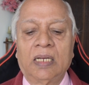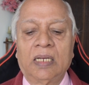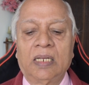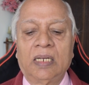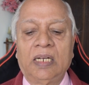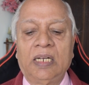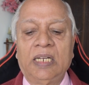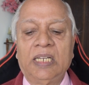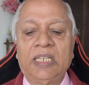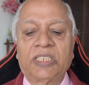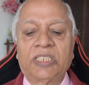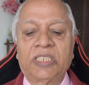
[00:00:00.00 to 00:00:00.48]

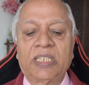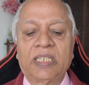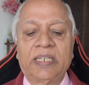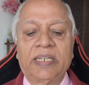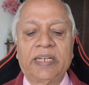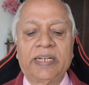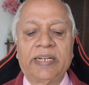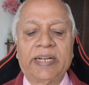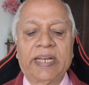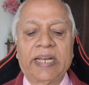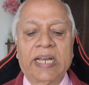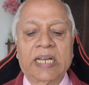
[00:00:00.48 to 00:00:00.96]
listen
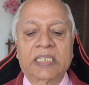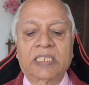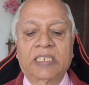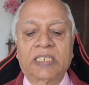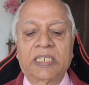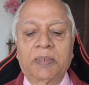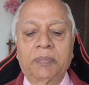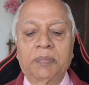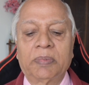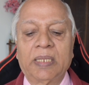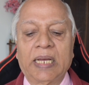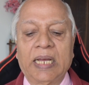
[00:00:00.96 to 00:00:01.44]
and
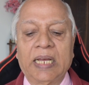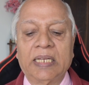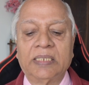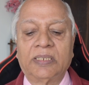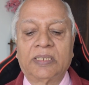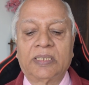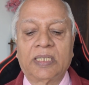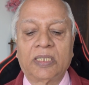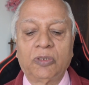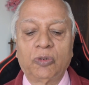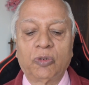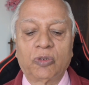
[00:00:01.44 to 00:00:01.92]
accept the
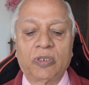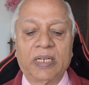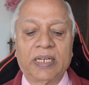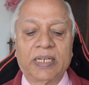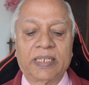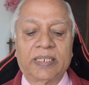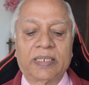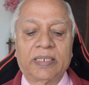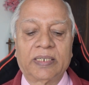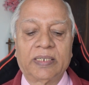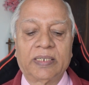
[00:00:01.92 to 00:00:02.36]
answer you get.